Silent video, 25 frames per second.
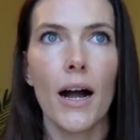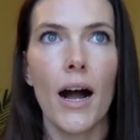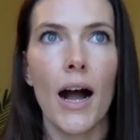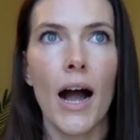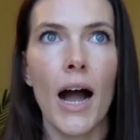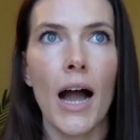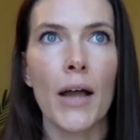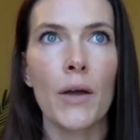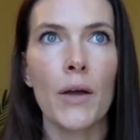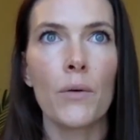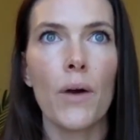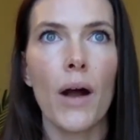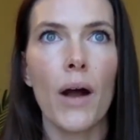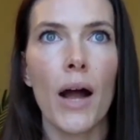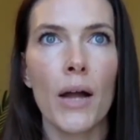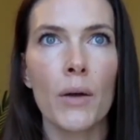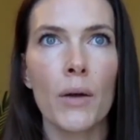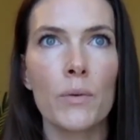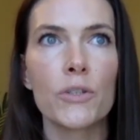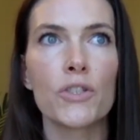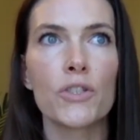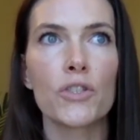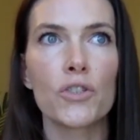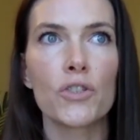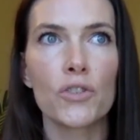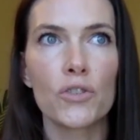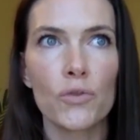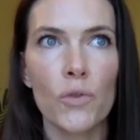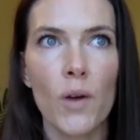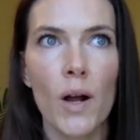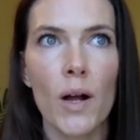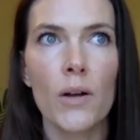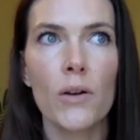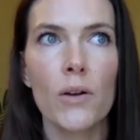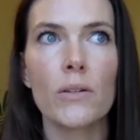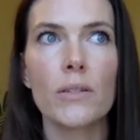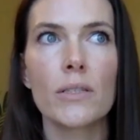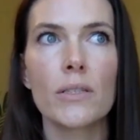I would
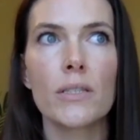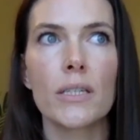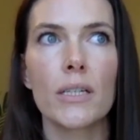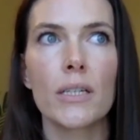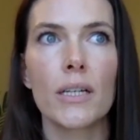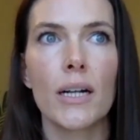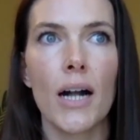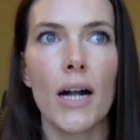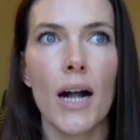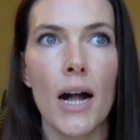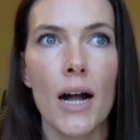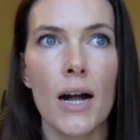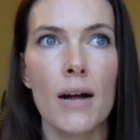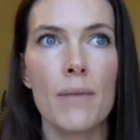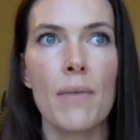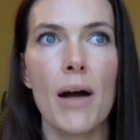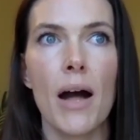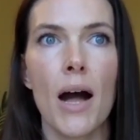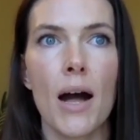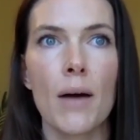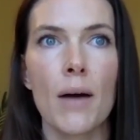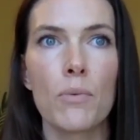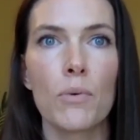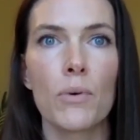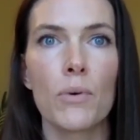struggle to come up